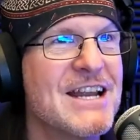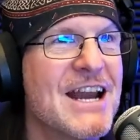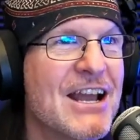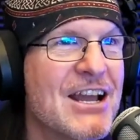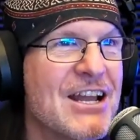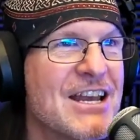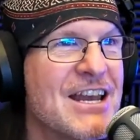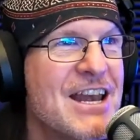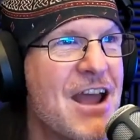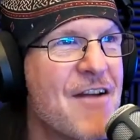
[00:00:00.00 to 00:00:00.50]
And I
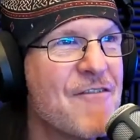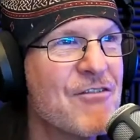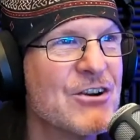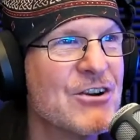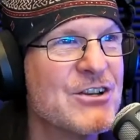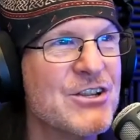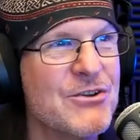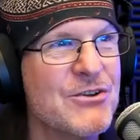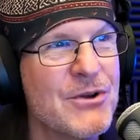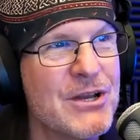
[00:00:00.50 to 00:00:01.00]
could never
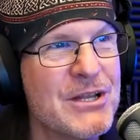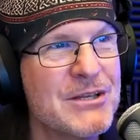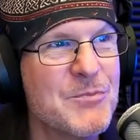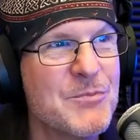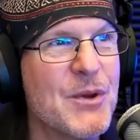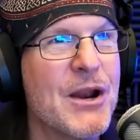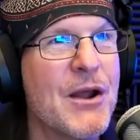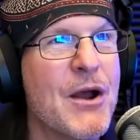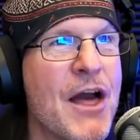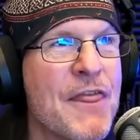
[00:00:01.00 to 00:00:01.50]
do it,
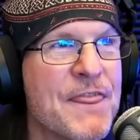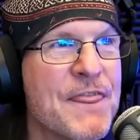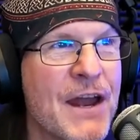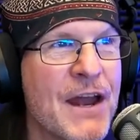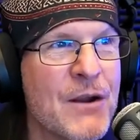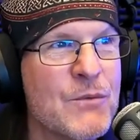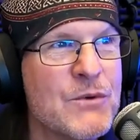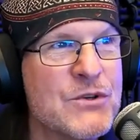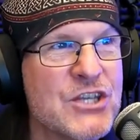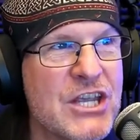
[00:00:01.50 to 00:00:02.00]
but I
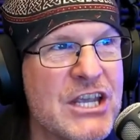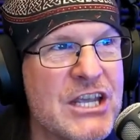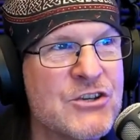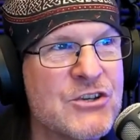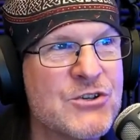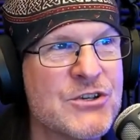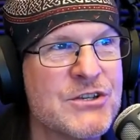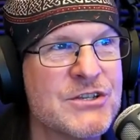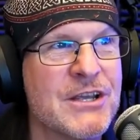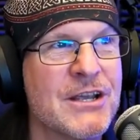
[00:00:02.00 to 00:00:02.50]
thought it was
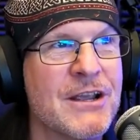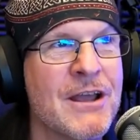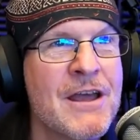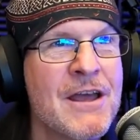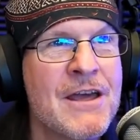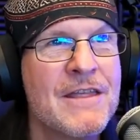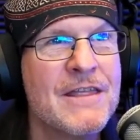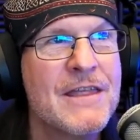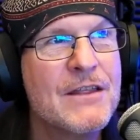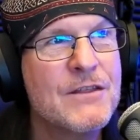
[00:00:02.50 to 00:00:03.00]
interesting
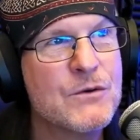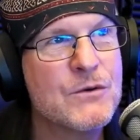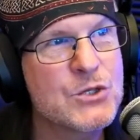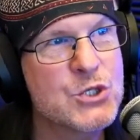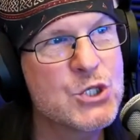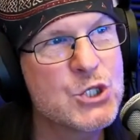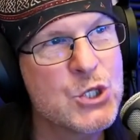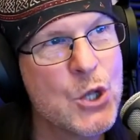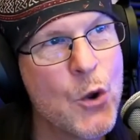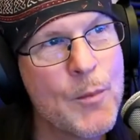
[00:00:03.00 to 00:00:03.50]
that there were
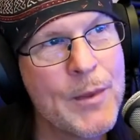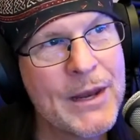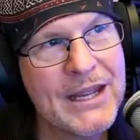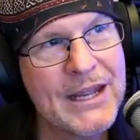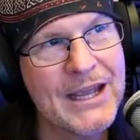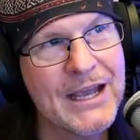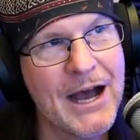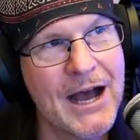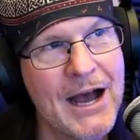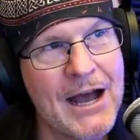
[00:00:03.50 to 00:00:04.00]
so
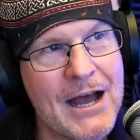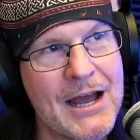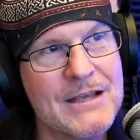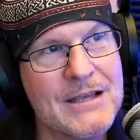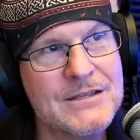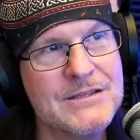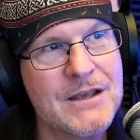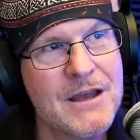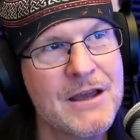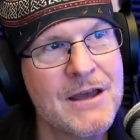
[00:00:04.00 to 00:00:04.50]
many
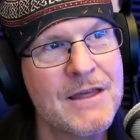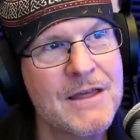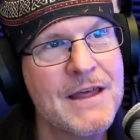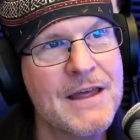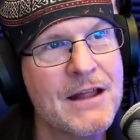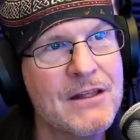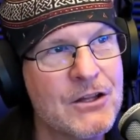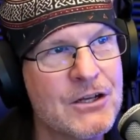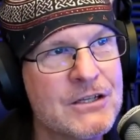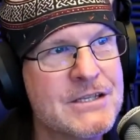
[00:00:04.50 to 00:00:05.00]
guys
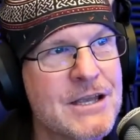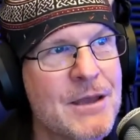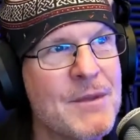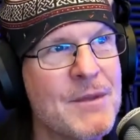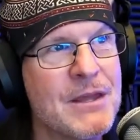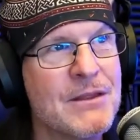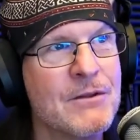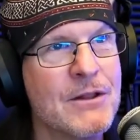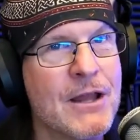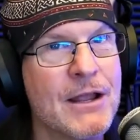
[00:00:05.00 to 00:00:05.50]
that looked at
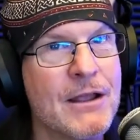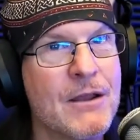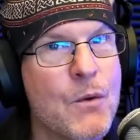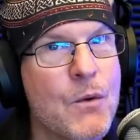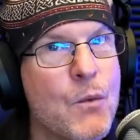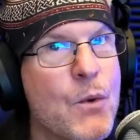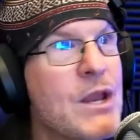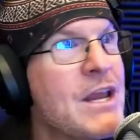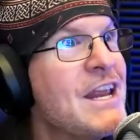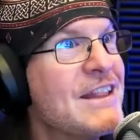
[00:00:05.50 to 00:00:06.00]
me and they're like,
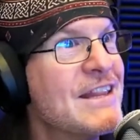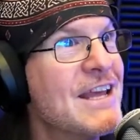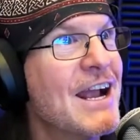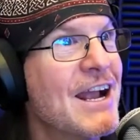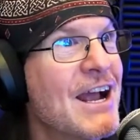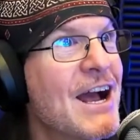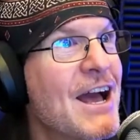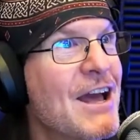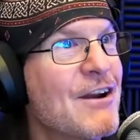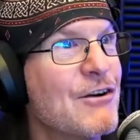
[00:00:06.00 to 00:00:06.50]
"We need
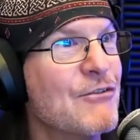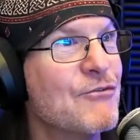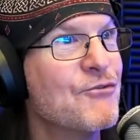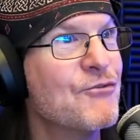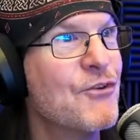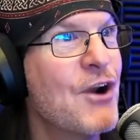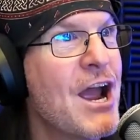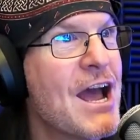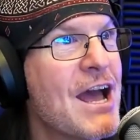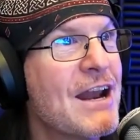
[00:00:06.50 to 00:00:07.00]
that guy in our
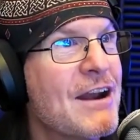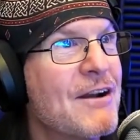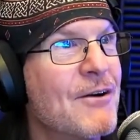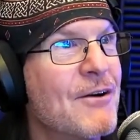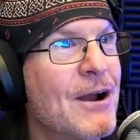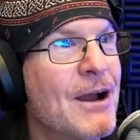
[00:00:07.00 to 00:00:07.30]
frat."